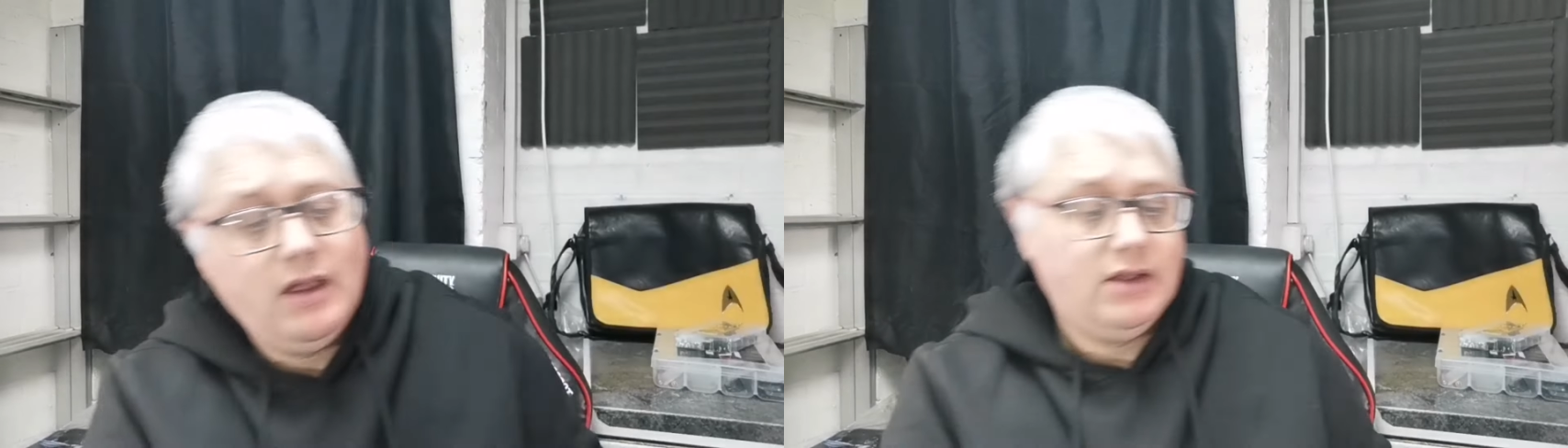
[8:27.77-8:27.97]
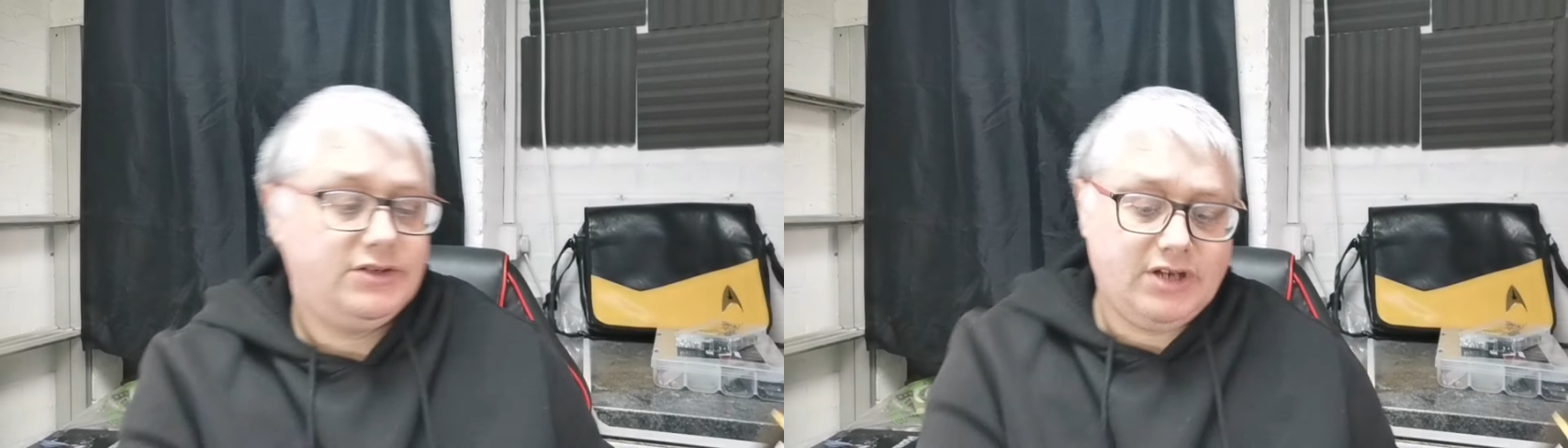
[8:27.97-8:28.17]

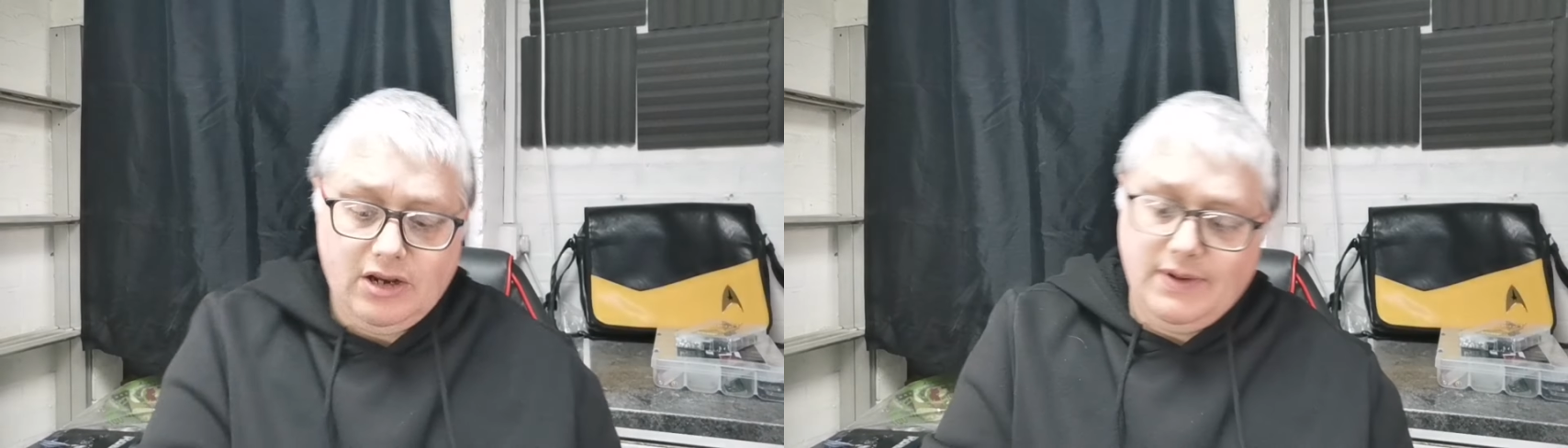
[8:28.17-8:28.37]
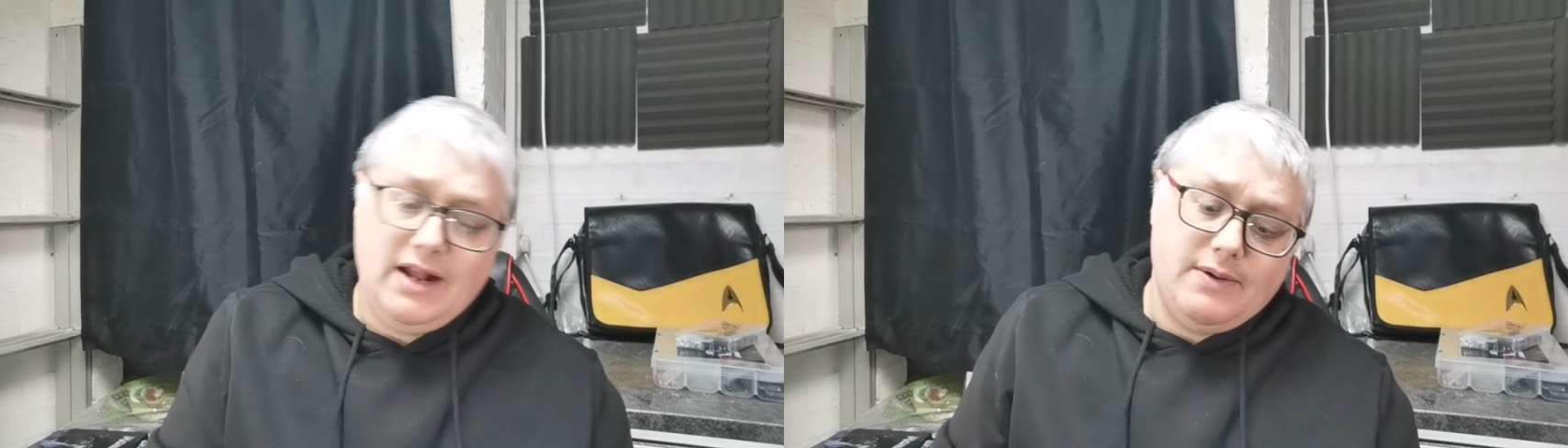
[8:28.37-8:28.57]

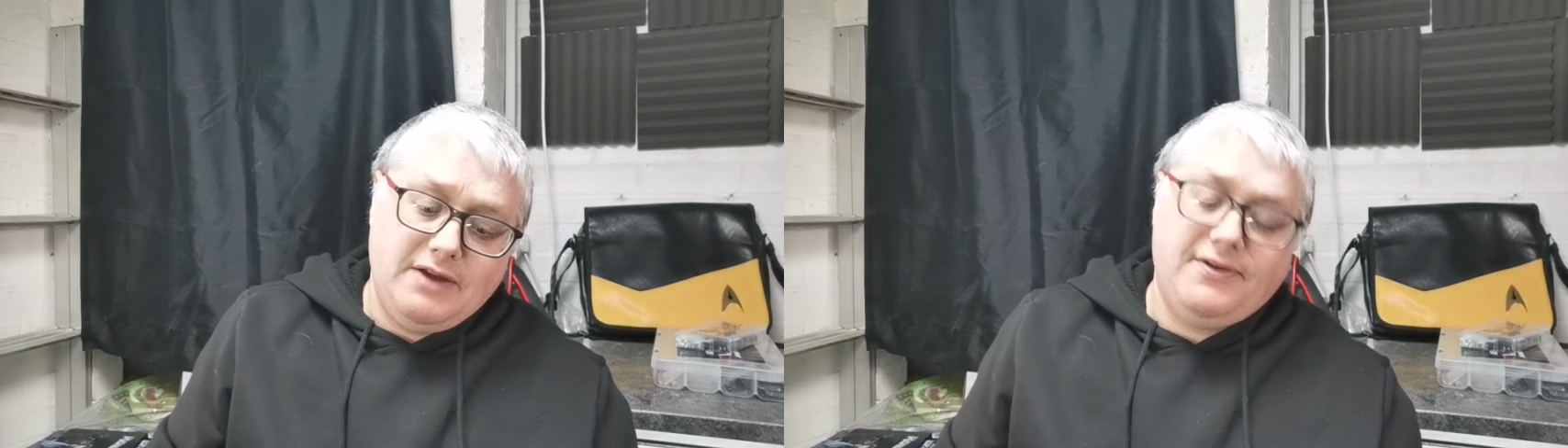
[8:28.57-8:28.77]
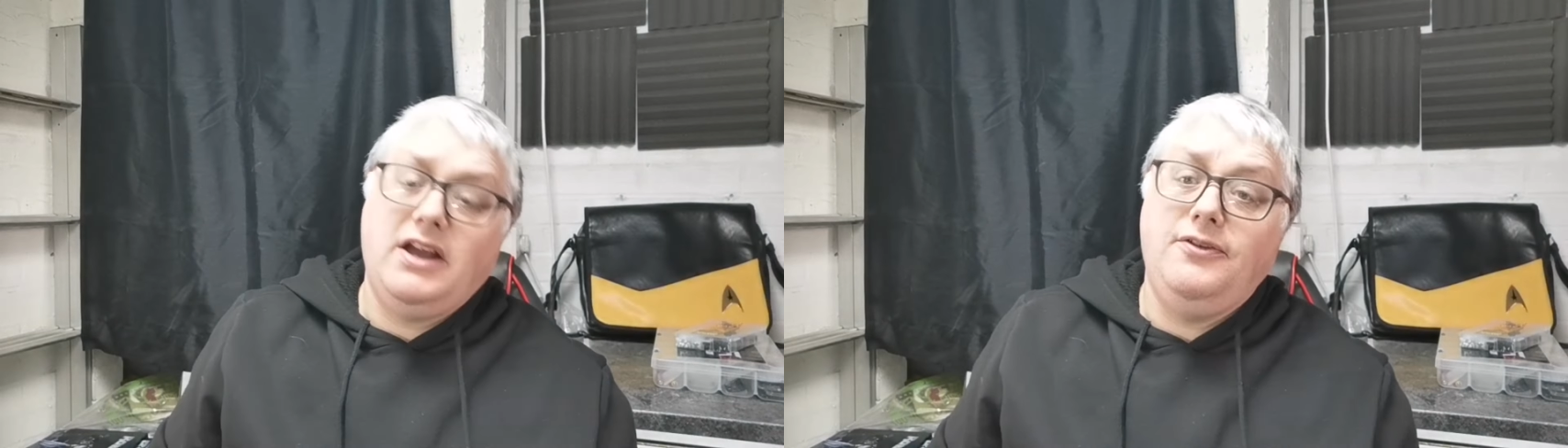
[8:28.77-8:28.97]
So anyway,
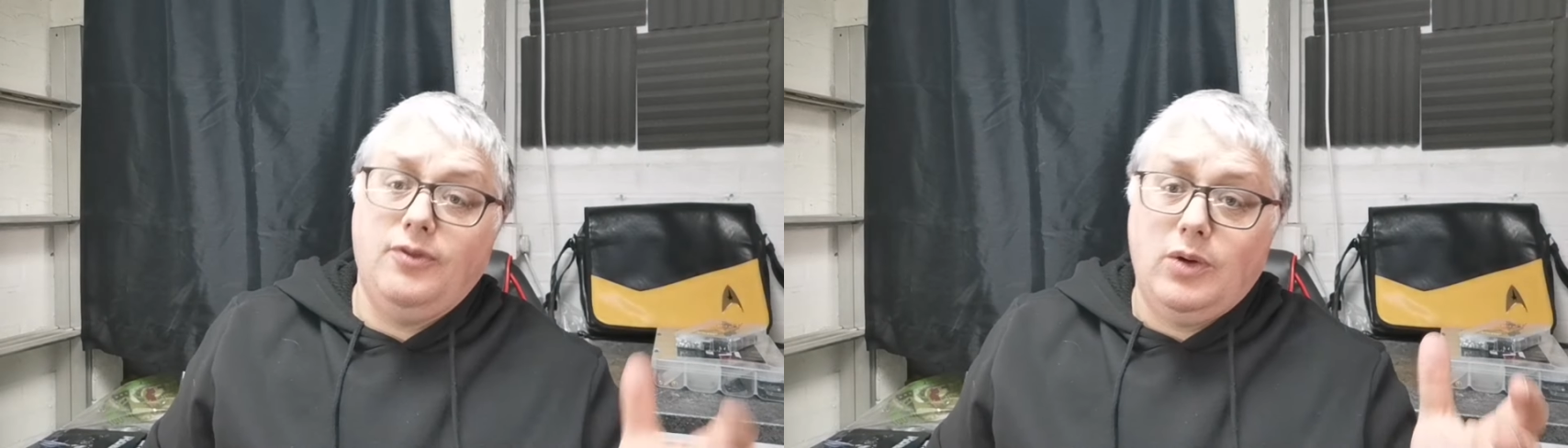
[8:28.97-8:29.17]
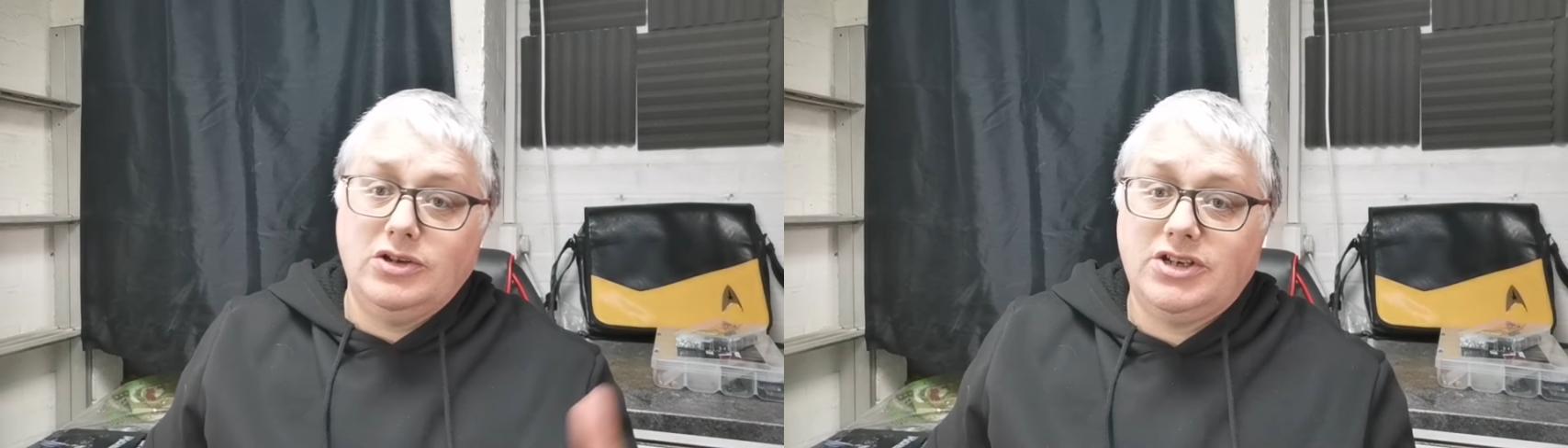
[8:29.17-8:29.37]
thank you
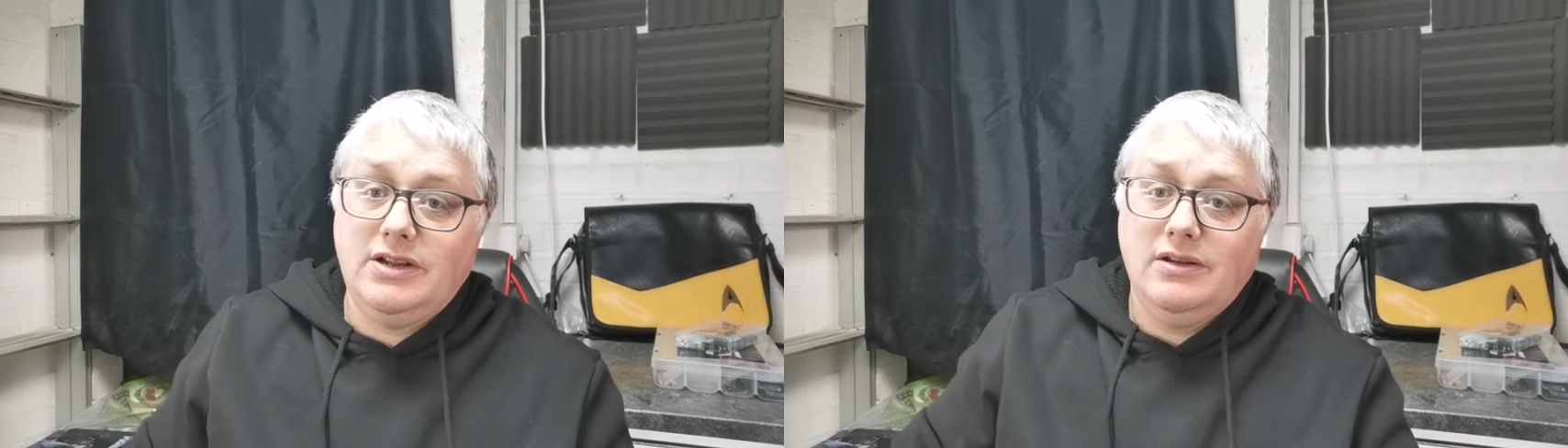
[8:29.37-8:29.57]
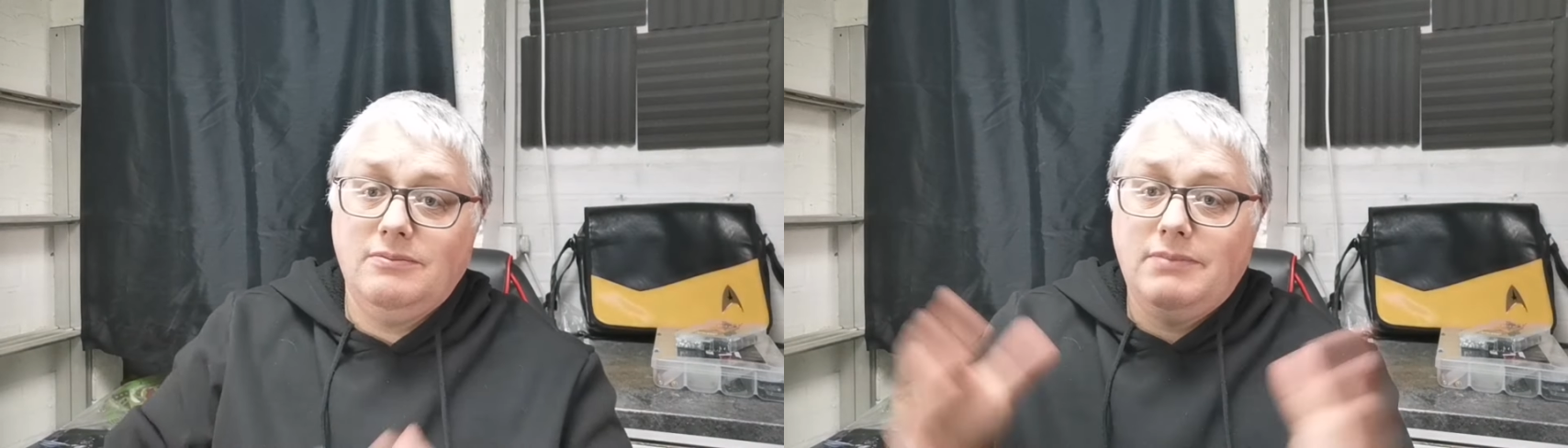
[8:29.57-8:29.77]
for watching.